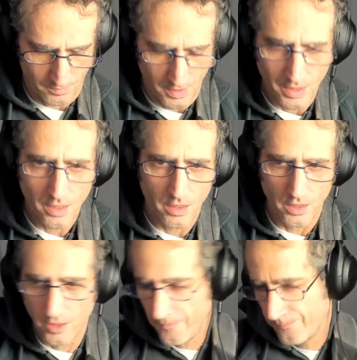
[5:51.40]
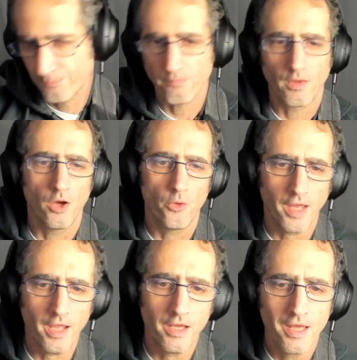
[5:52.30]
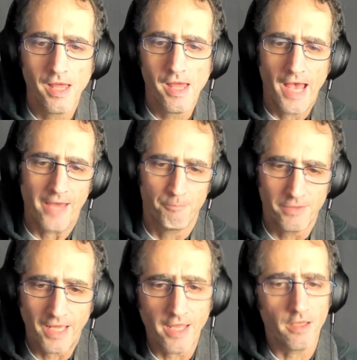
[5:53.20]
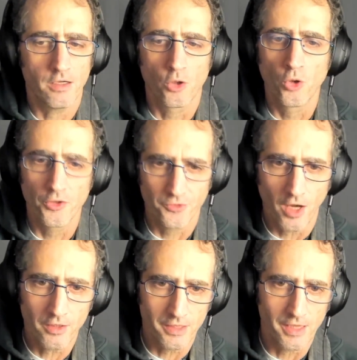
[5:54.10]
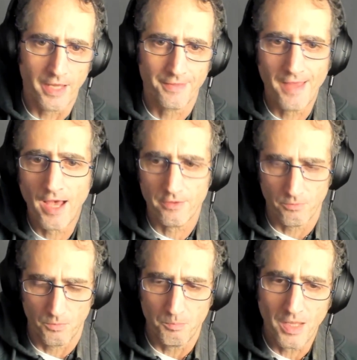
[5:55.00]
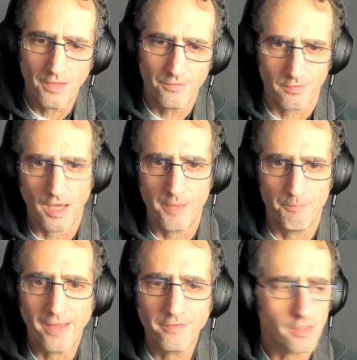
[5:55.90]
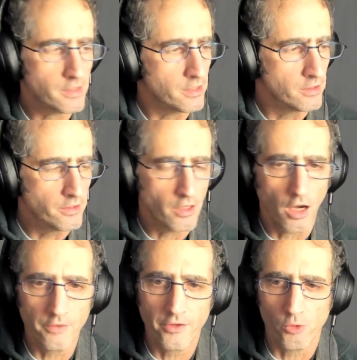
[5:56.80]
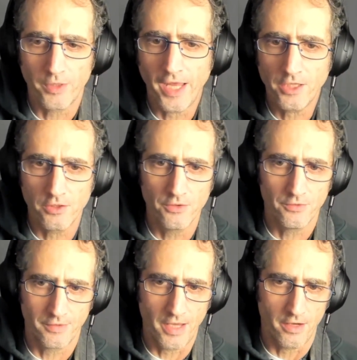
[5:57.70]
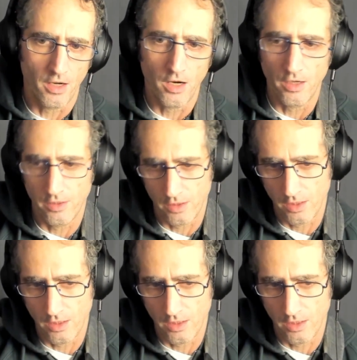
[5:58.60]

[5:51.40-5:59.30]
E. Okay? And playing horizontally like that means I basically learn all the locations that are,